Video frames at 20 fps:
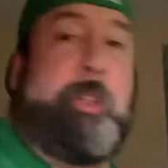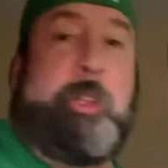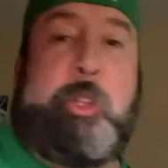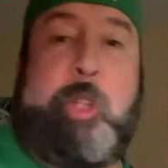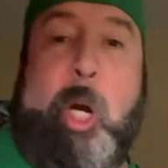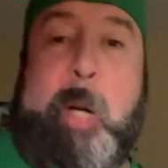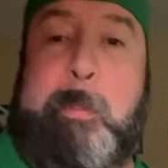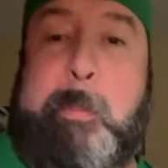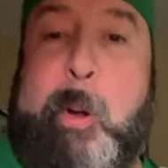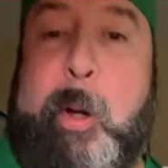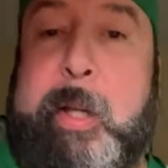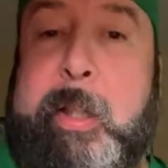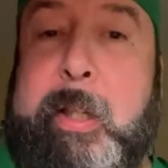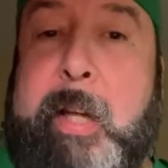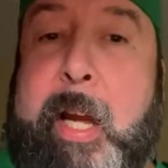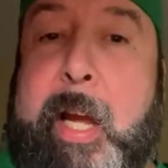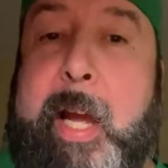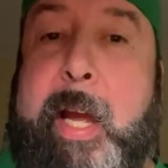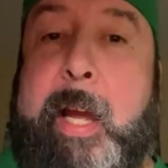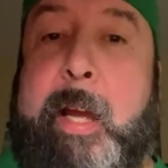start putting
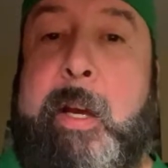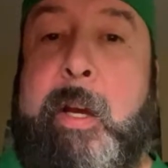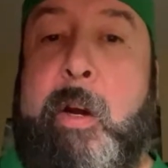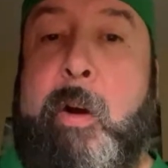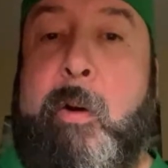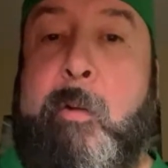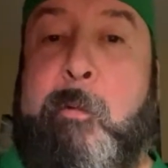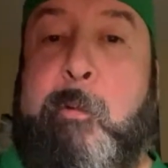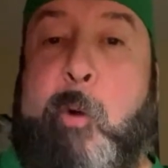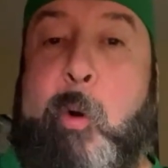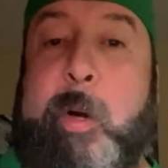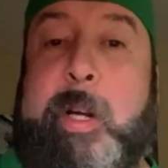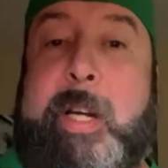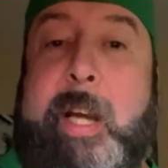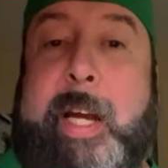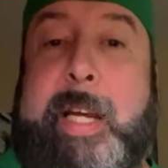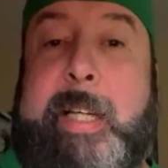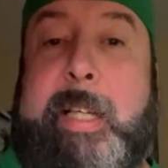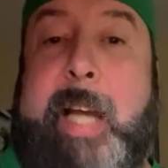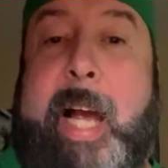
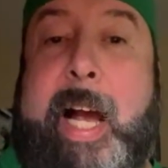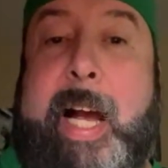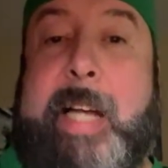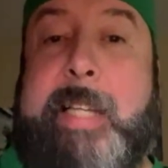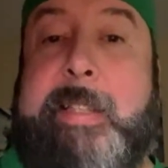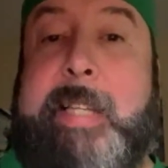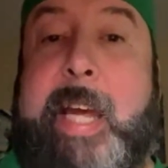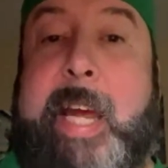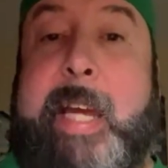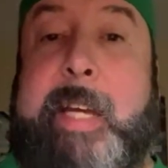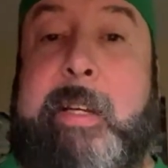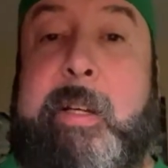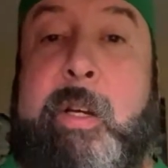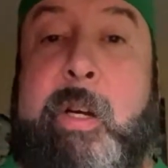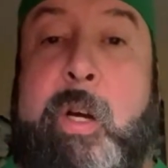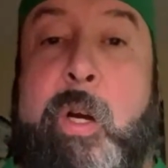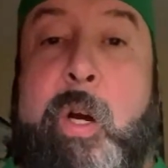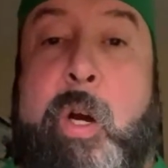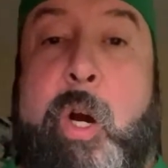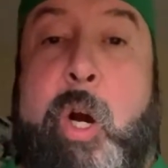Fortnite content
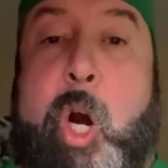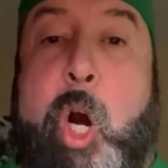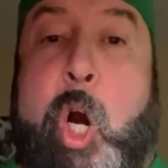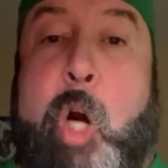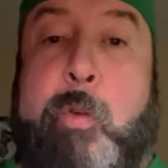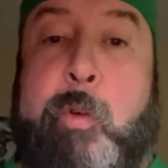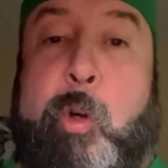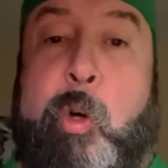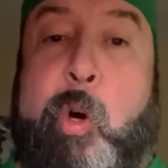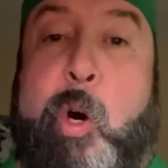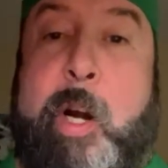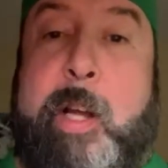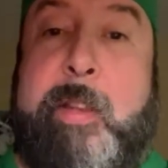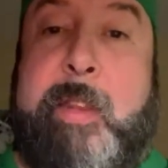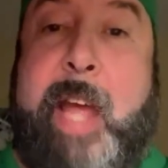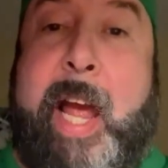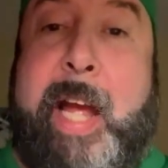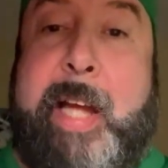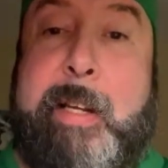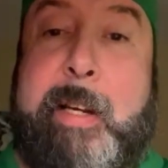over on
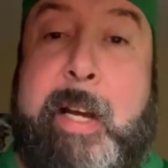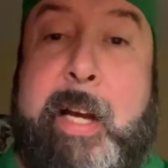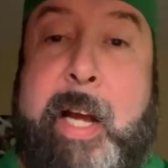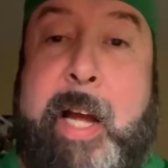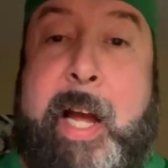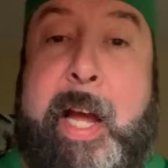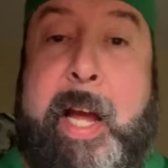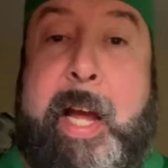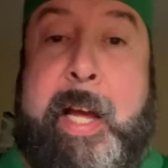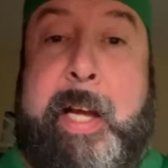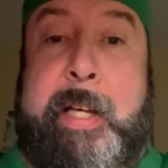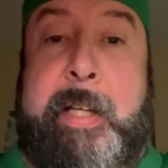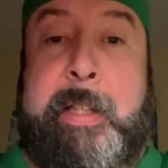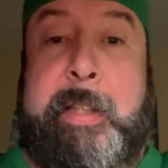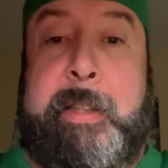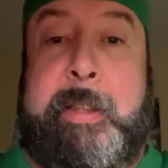that